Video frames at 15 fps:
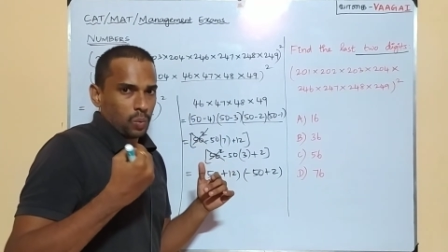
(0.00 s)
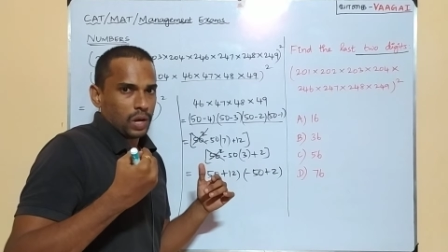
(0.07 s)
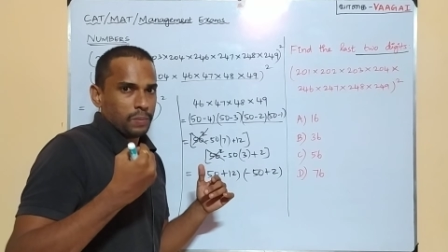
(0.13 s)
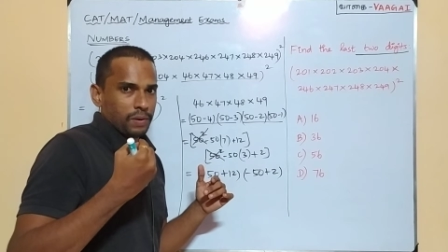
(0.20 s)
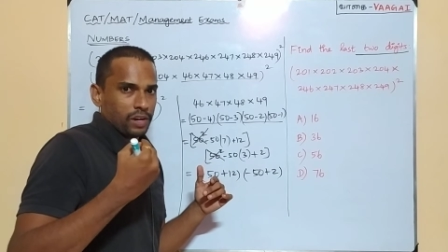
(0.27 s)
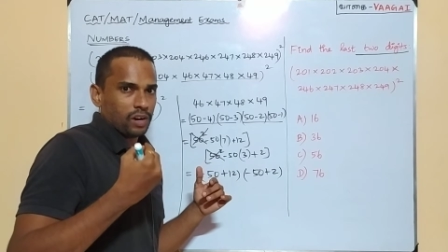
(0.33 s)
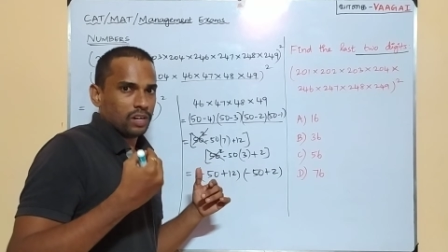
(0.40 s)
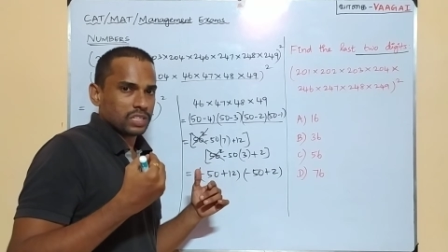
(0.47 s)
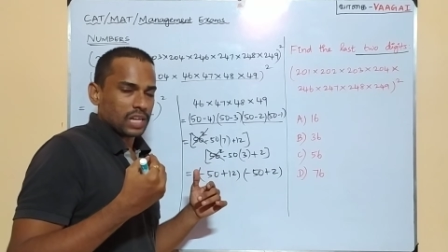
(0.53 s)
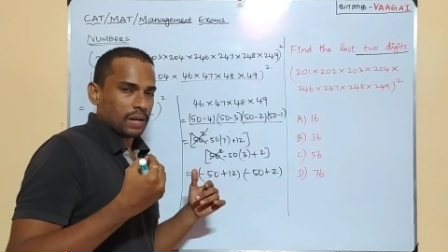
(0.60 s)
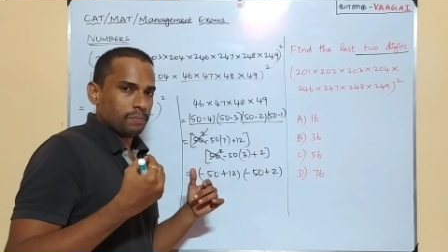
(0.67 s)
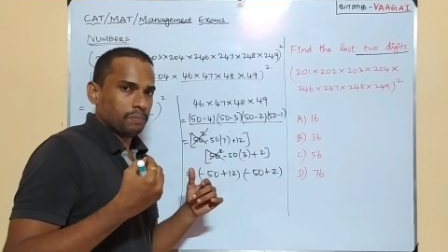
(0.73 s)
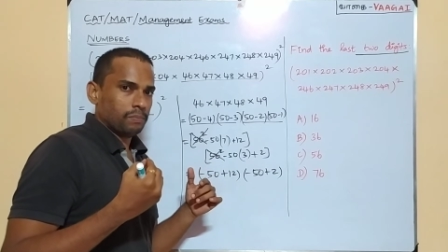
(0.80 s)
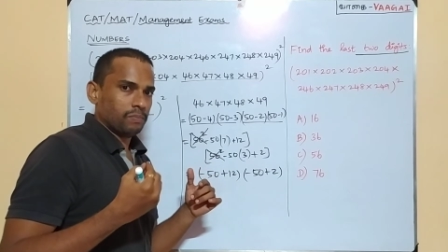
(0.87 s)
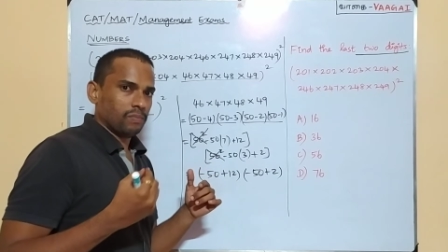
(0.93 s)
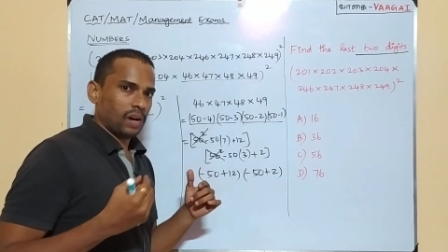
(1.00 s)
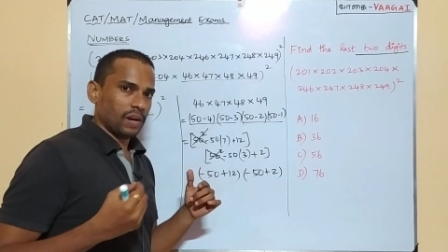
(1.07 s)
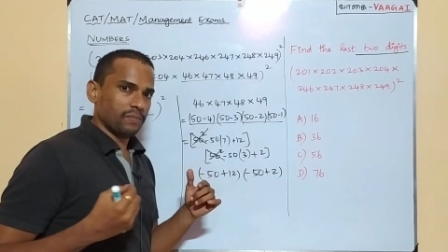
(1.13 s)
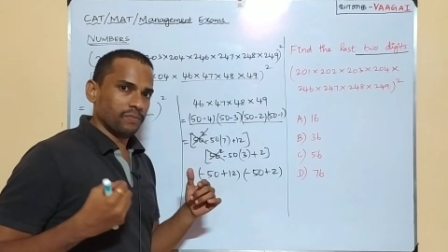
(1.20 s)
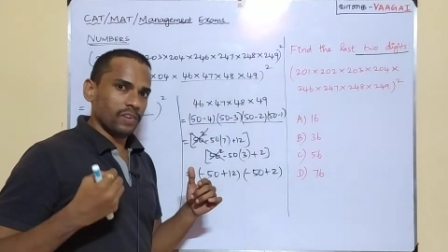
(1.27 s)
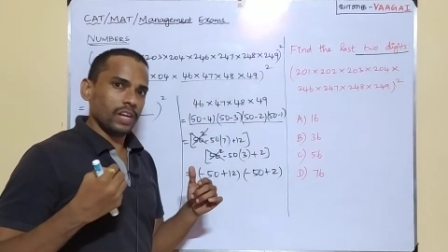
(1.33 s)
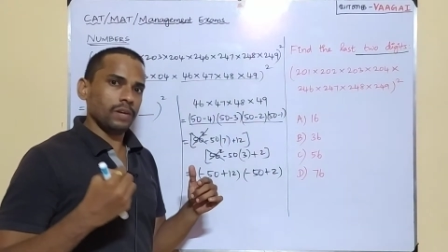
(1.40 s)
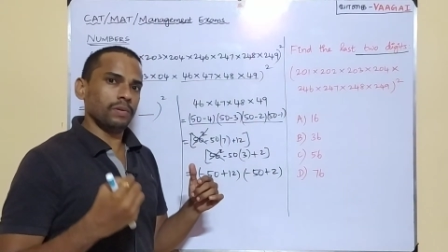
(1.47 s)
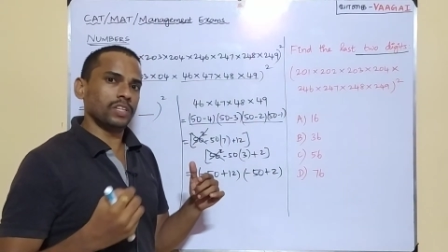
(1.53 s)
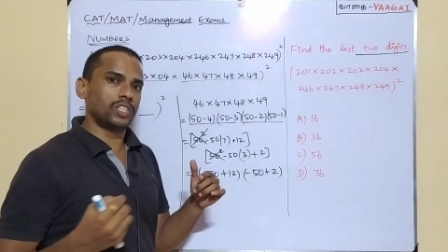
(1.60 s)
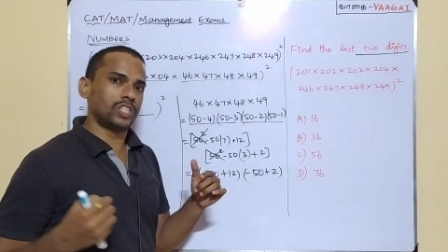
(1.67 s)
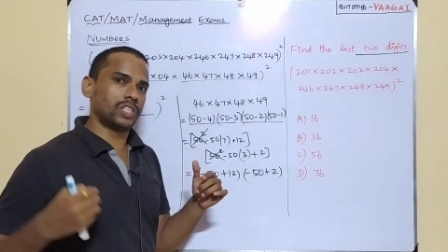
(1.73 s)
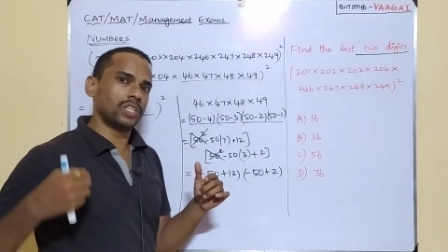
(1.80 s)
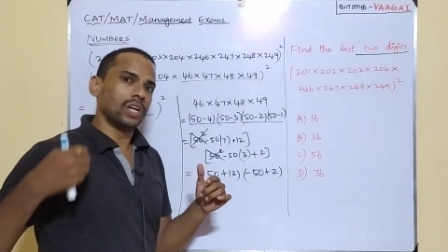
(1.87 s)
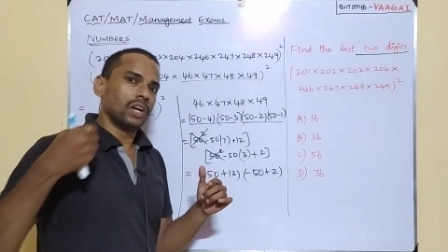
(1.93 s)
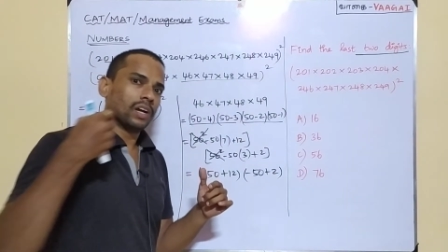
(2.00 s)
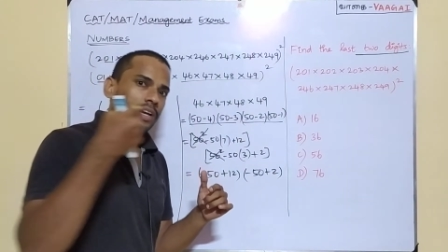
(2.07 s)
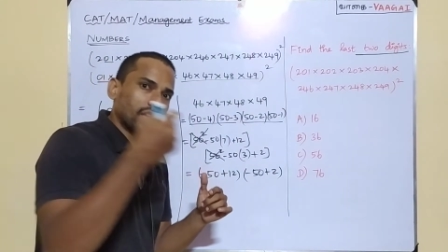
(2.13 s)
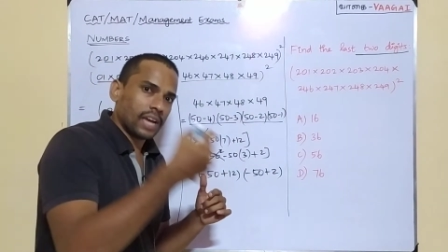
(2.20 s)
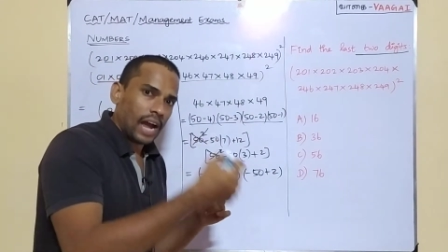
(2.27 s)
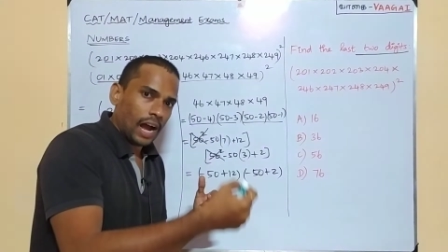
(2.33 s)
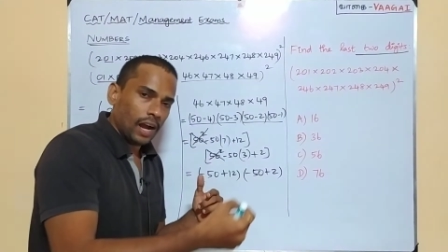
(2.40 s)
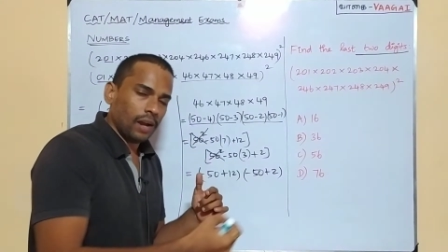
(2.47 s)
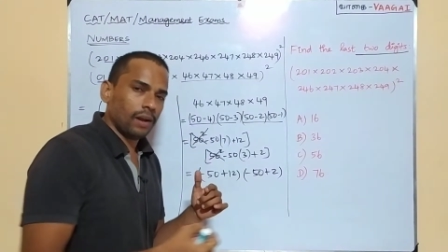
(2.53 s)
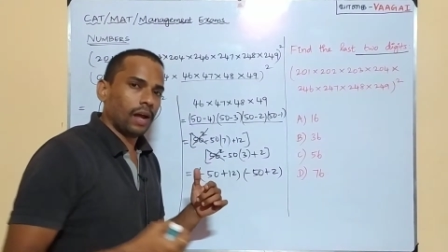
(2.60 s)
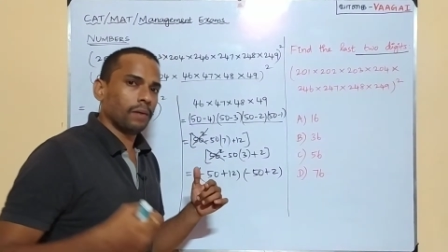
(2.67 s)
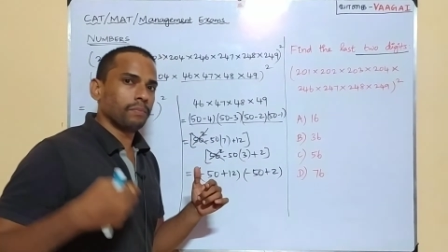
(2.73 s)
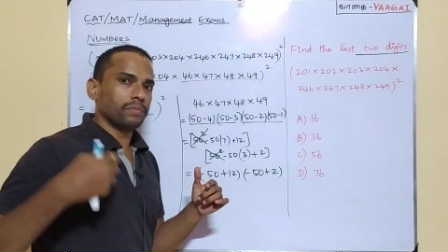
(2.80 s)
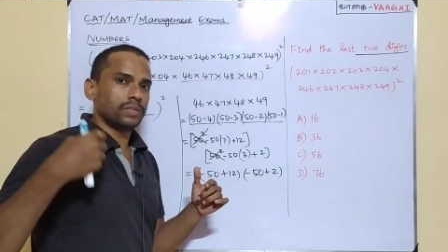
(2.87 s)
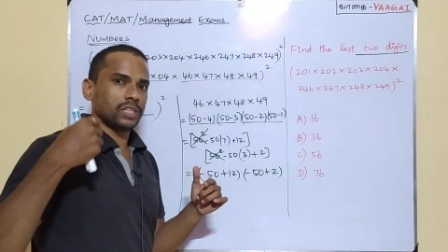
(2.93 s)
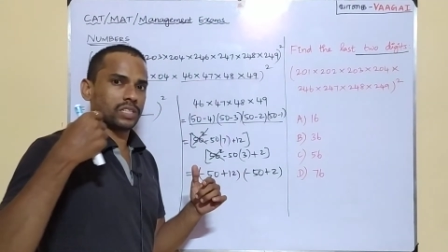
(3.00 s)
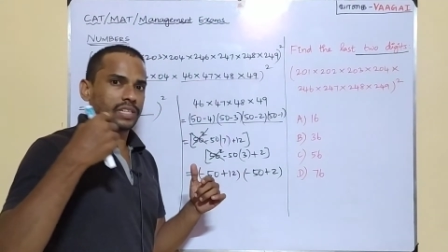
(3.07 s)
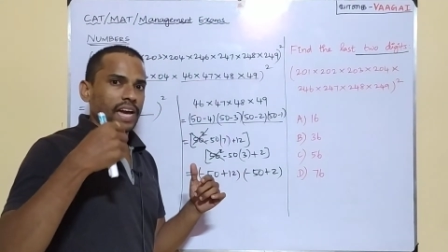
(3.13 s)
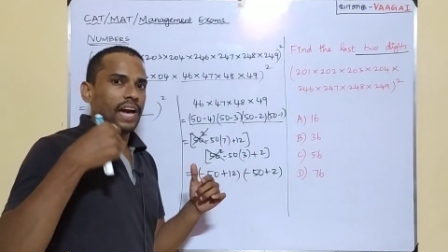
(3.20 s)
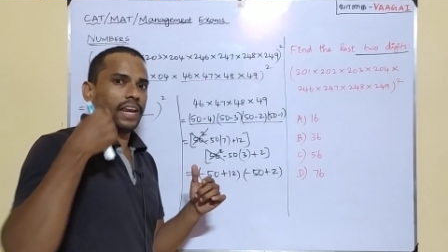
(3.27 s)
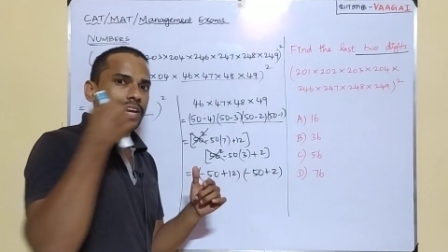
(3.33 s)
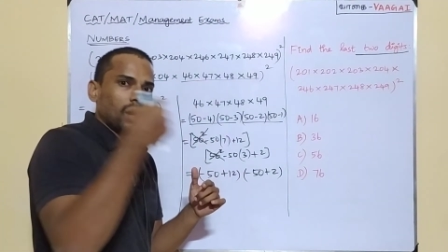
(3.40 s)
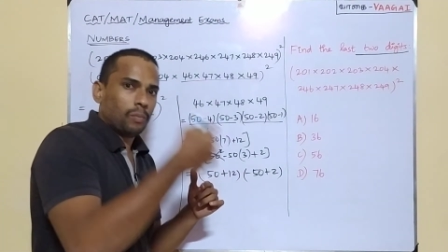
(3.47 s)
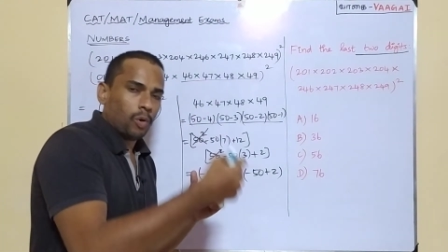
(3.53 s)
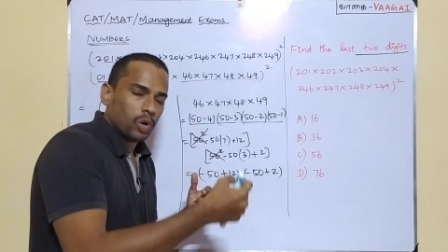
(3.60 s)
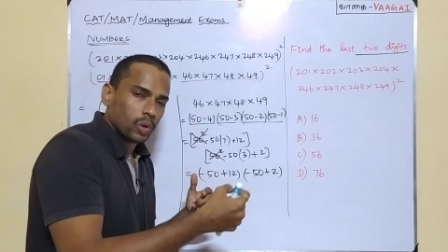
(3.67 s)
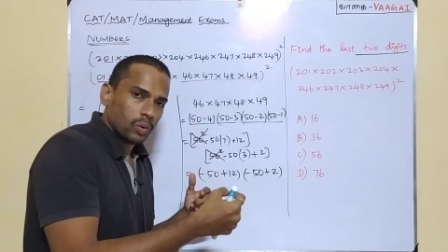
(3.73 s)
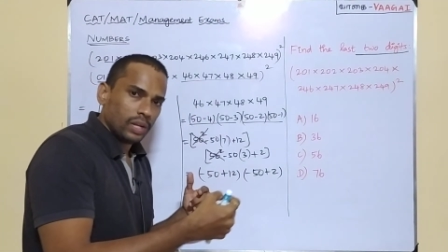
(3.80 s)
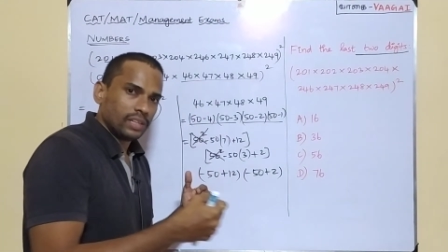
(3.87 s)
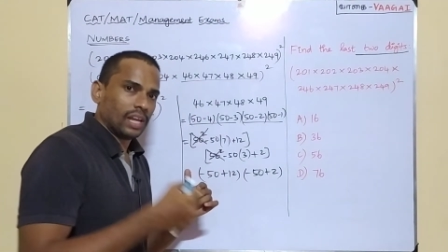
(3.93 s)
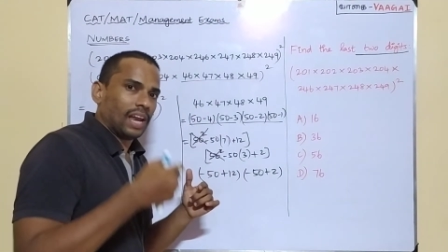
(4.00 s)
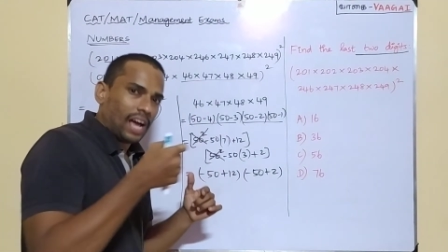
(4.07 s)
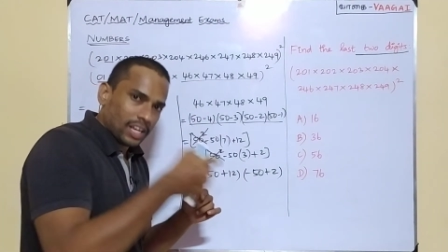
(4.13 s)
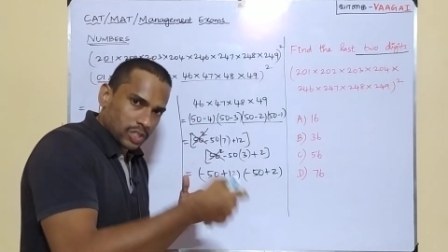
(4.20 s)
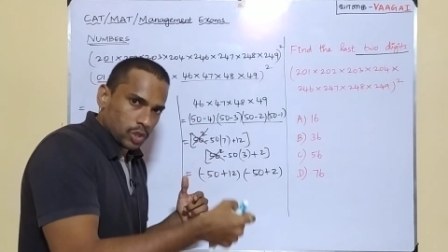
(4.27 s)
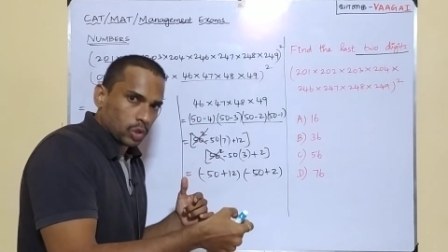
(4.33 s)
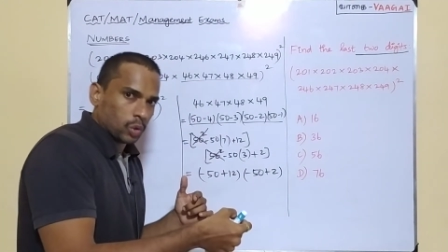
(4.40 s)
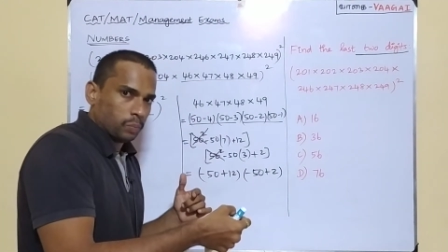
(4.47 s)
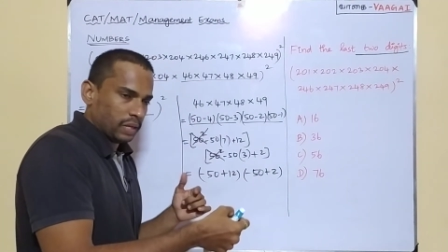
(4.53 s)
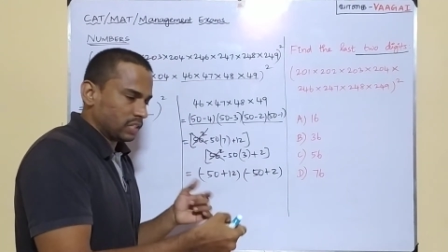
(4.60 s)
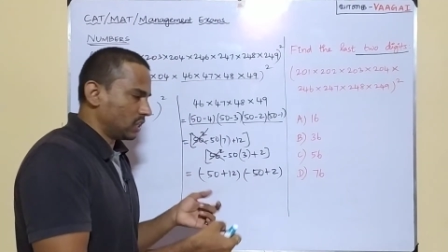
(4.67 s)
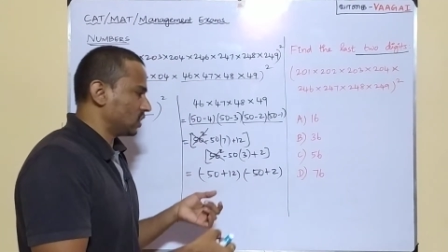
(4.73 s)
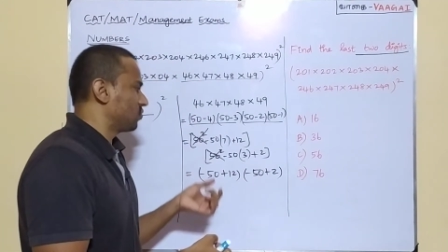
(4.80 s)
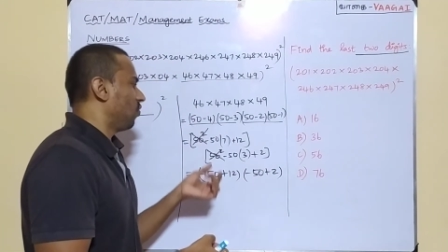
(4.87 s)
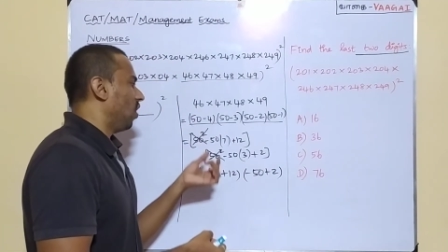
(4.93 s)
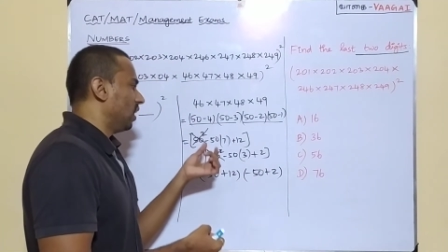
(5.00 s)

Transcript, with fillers: Why? Because I am I am very much care, I'm just carrying about only the last two places.